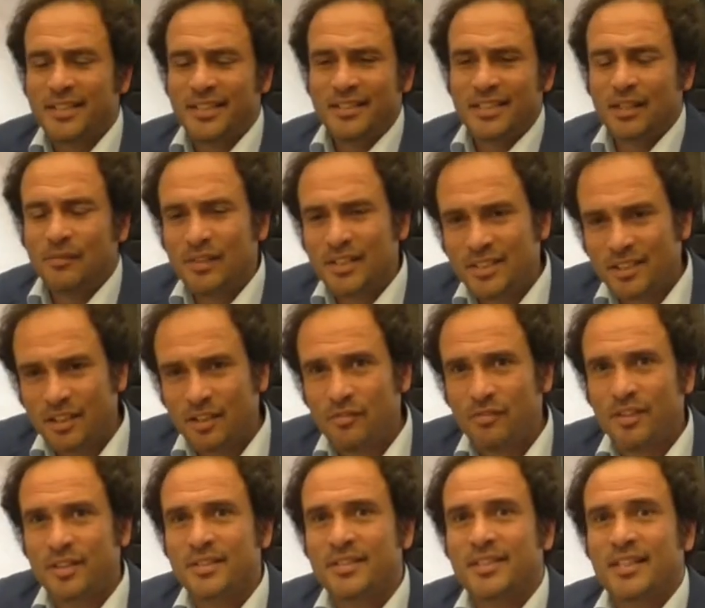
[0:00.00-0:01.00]
and civil
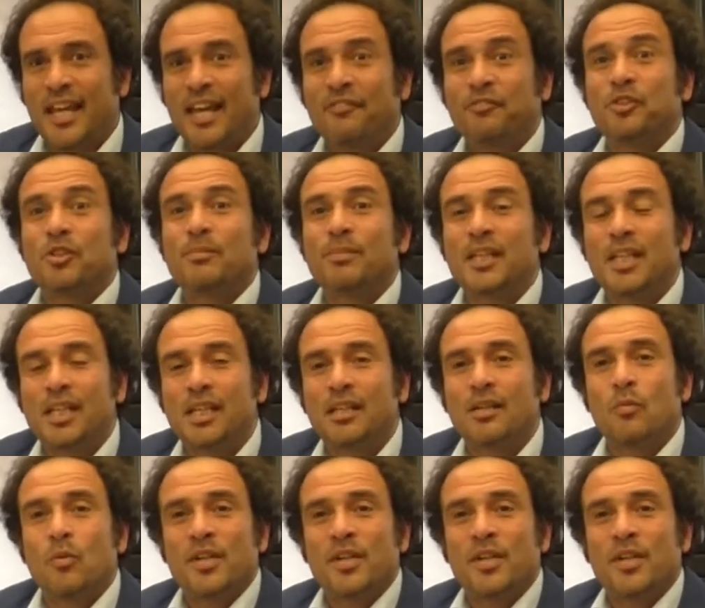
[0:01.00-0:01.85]
servants have to be,